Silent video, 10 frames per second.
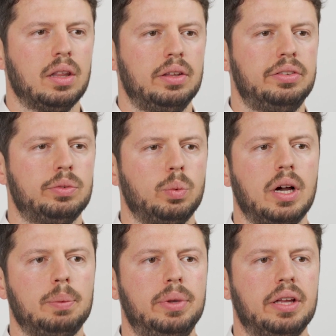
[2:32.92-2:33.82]
This is
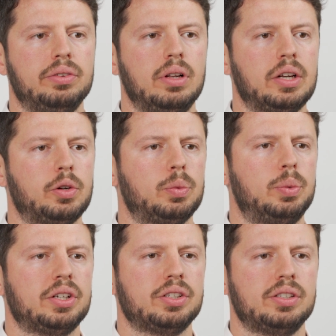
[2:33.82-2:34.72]
why piezoelectric
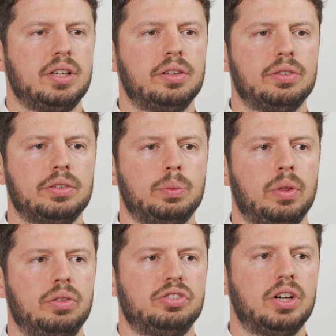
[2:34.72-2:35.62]
pressure sensors
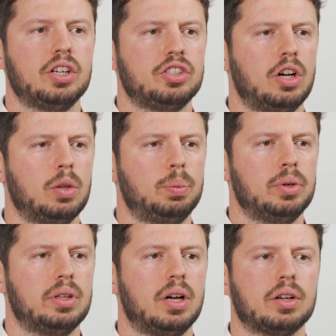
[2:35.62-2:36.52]
with charge
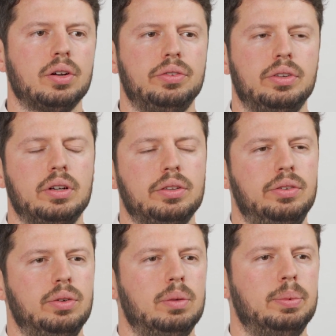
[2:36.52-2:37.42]
output are considered
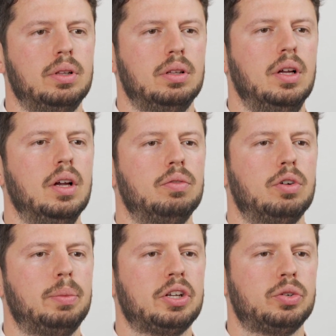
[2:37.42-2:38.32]
suitable
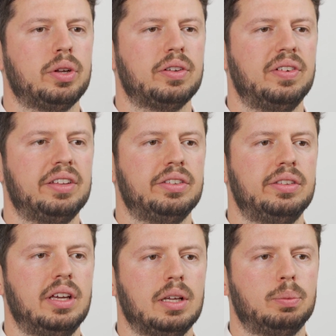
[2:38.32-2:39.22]
for measuring
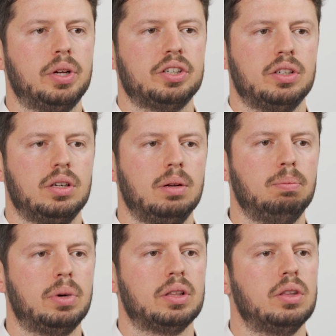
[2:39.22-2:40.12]
quasi-static pressure,
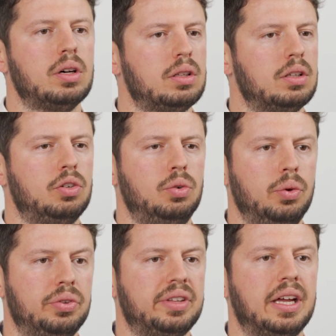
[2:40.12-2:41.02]
but not
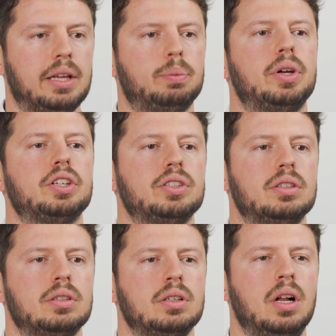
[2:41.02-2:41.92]
true static pressure.
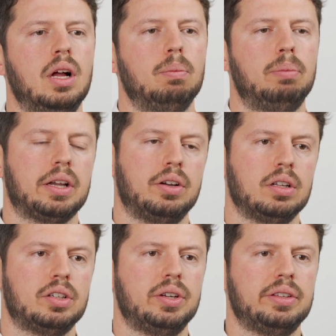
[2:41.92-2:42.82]
By
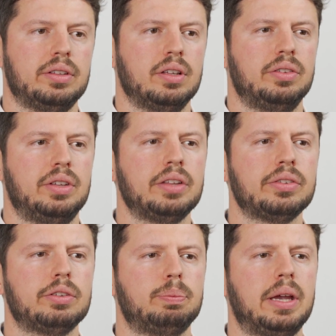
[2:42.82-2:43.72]
contrast,
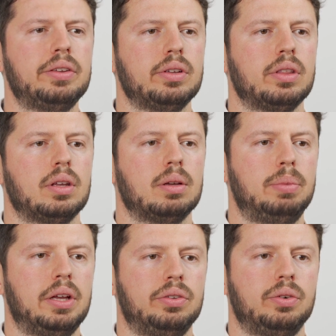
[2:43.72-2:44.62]
sensors based on the
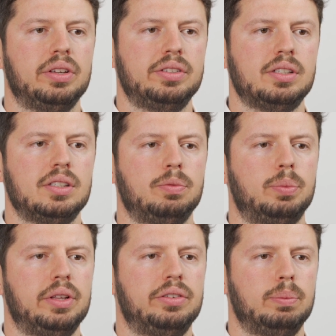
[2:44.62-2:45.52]
piezoresistive
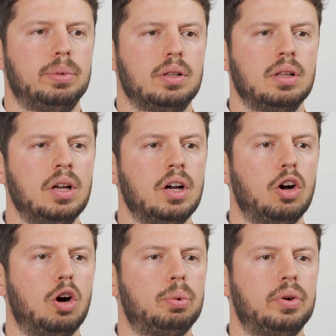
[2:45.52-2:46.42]
principle
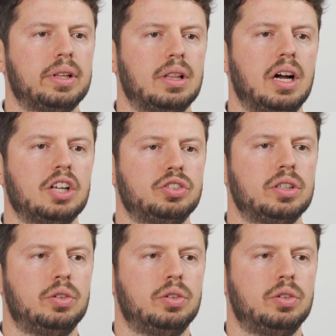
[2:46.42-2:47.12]
operate largely